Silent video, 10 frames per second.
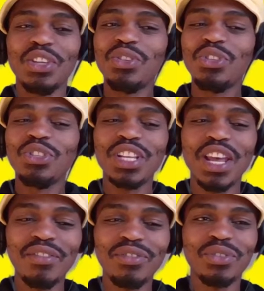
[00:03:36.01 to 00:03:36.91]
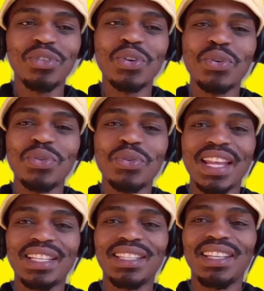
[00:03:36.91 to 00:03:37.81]
You just have to know
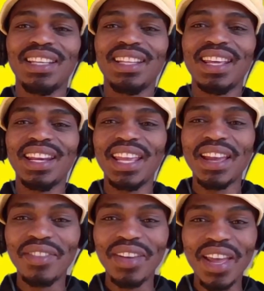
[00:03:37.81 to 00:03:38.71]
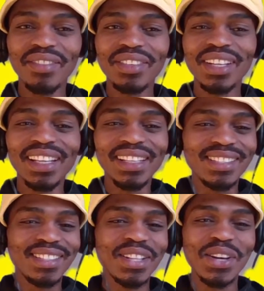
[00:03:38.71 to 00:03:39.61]
that EFF
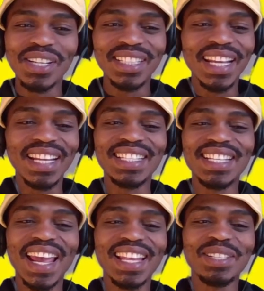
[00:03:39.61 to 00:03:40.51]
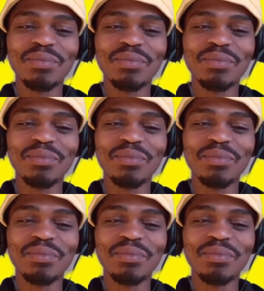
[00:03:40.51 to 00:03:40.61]
is not a child's